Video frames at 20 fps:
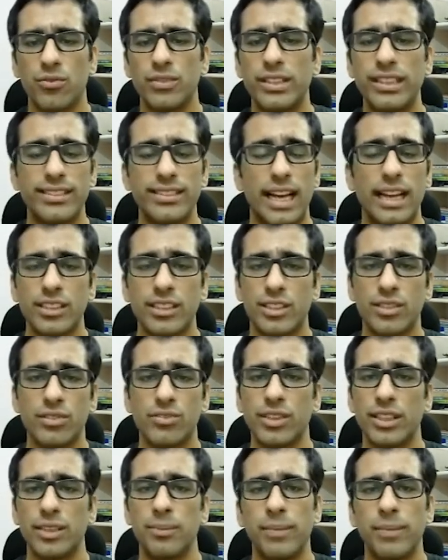these actions
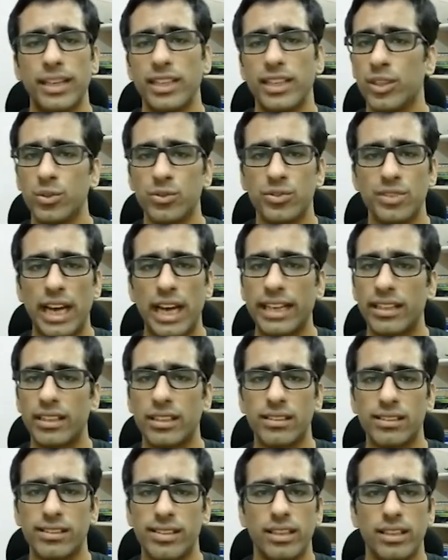with menus,
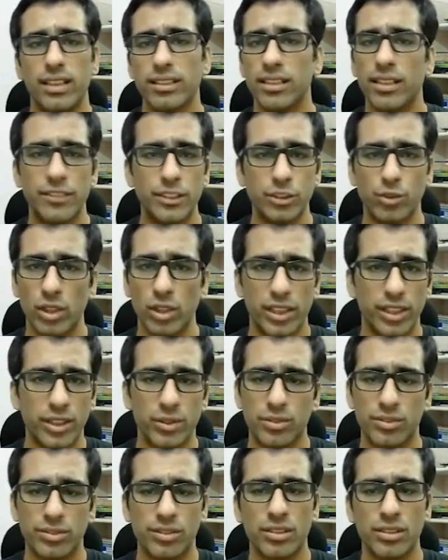icons, and other visual
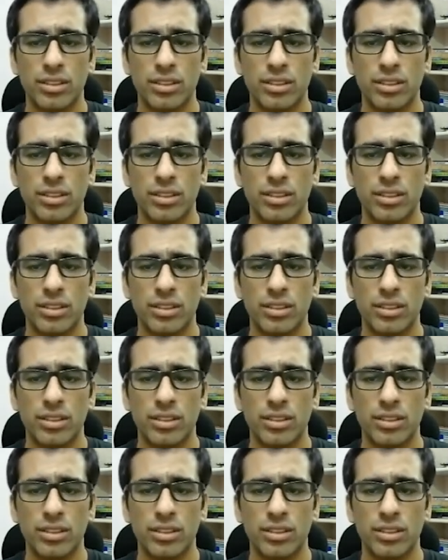cues.